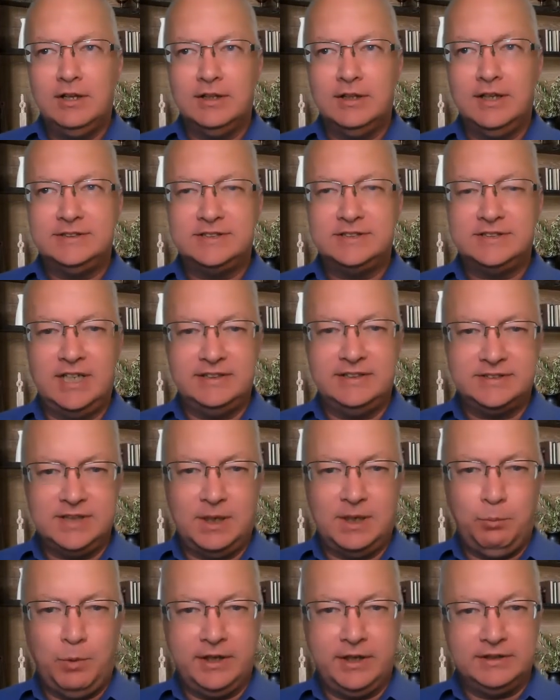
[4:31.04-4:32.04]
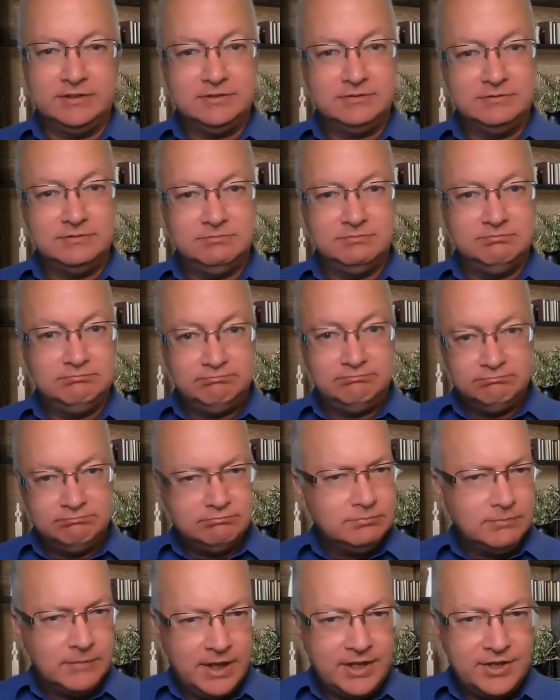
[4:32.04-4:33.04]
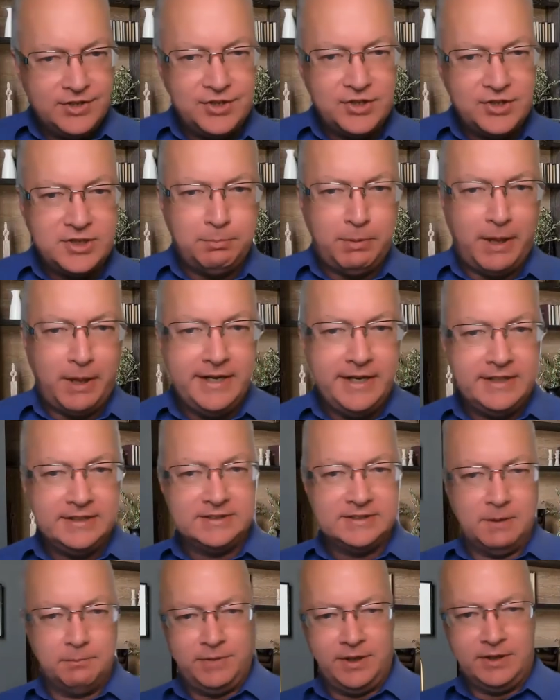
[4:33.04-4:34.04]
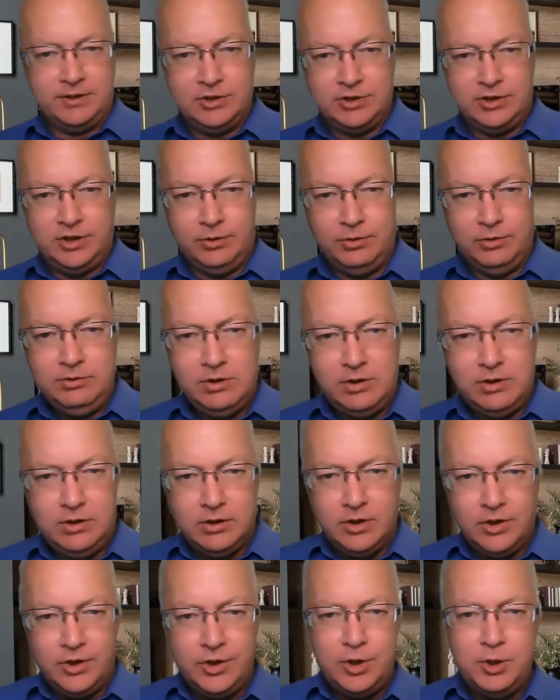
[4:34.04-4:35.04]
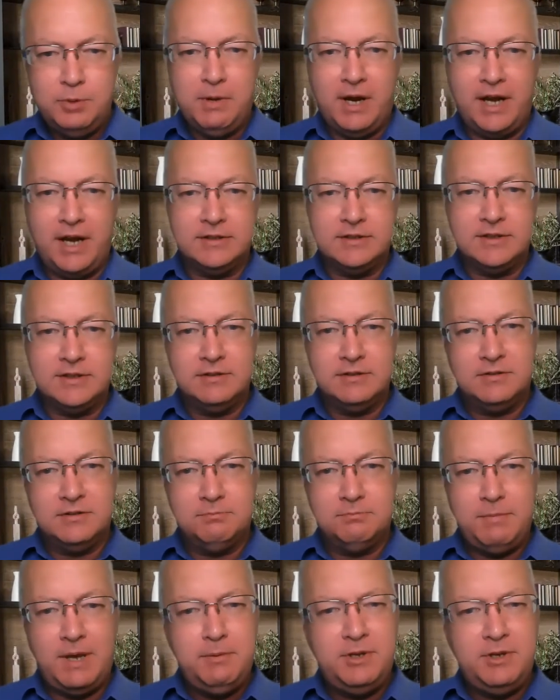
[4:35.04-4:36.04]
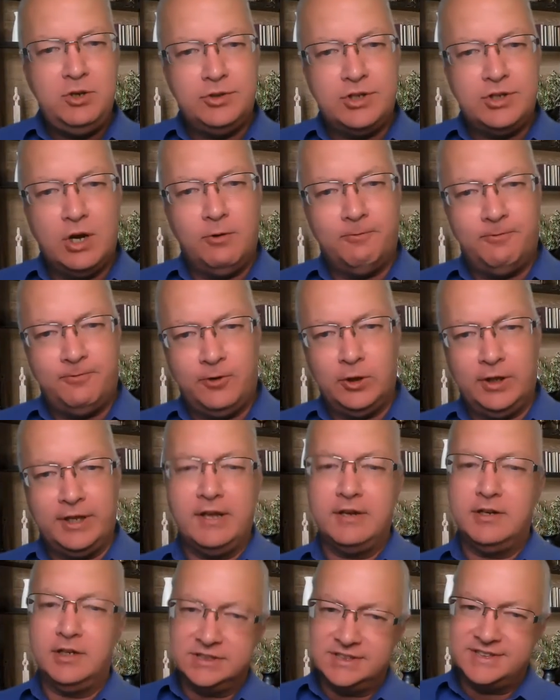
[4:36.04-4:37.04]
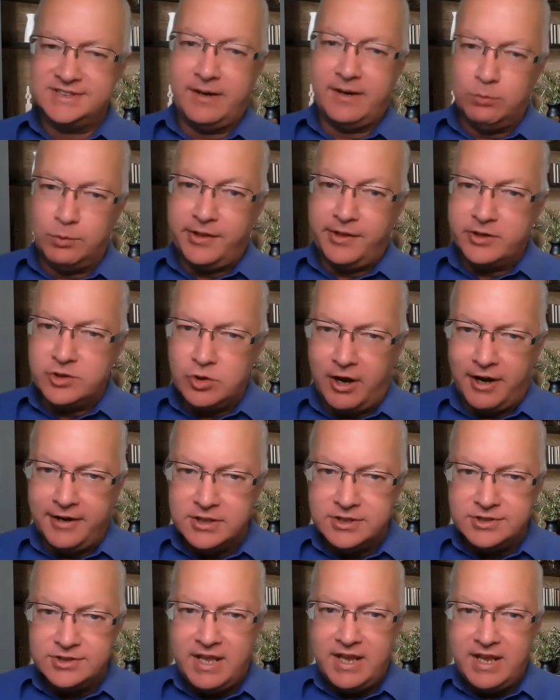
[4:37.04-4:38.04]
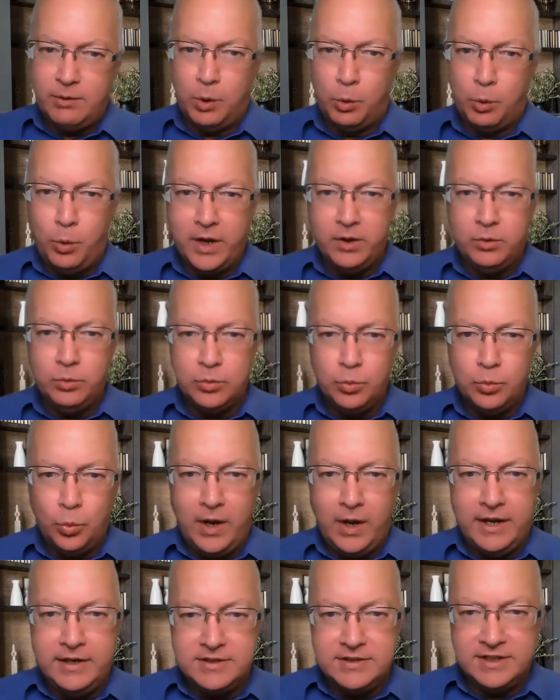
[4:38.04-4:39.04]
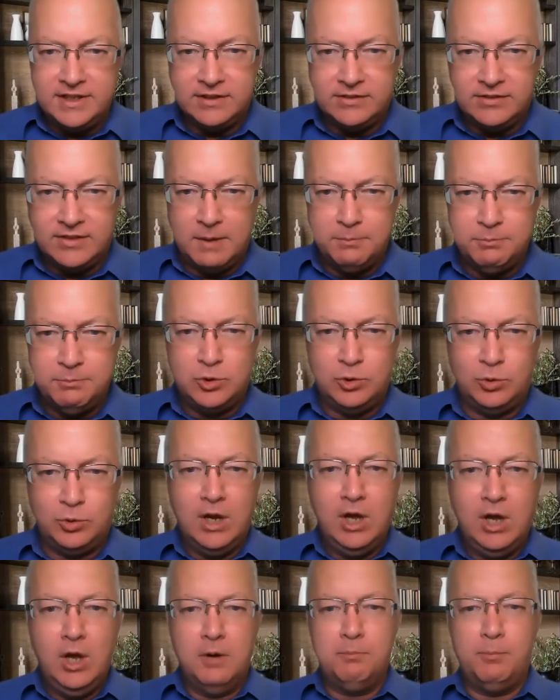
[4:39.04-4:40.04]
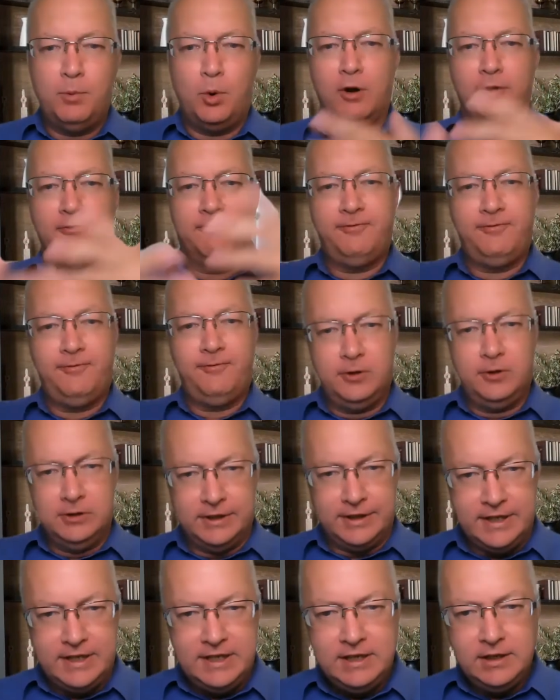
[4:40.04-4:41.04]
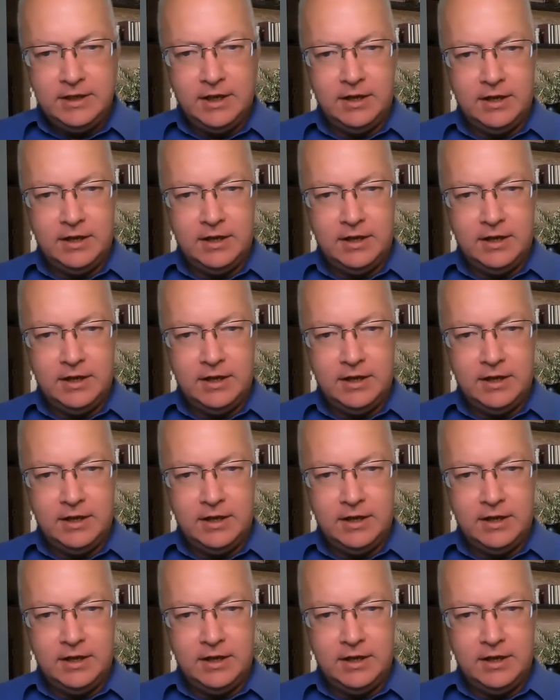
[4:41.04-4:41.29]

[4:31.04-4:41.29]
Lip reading: let's say someone is explaining something to you. Maybe you don't fully understand what they're trying to say. Well, one way to get them to more fully